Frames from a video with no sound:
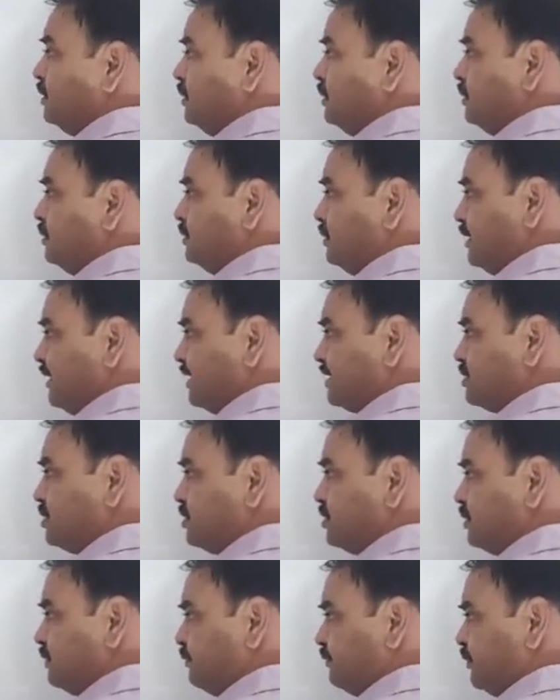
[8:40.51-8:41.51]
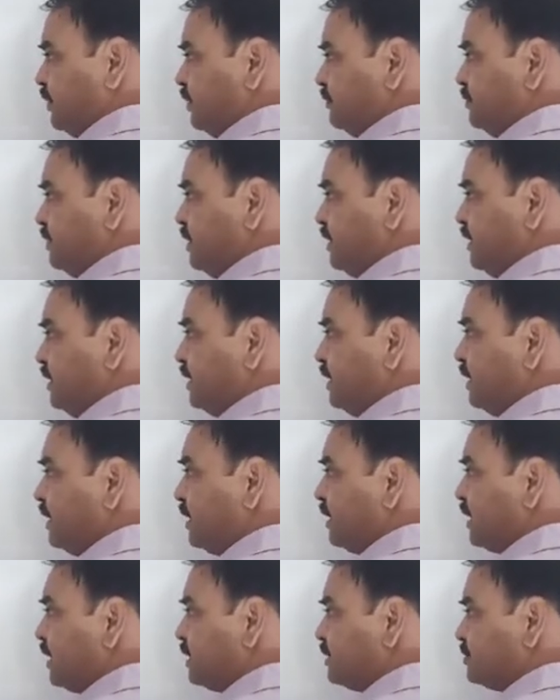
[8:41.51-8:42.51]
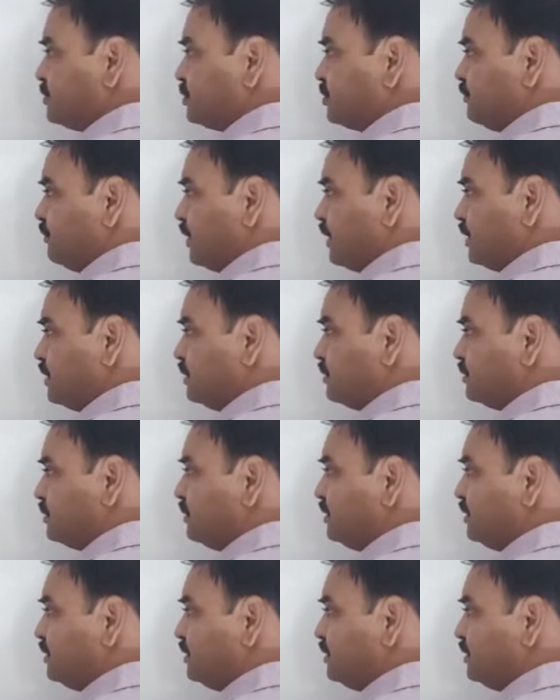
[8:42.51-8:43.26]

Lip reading: Next term will be ar square,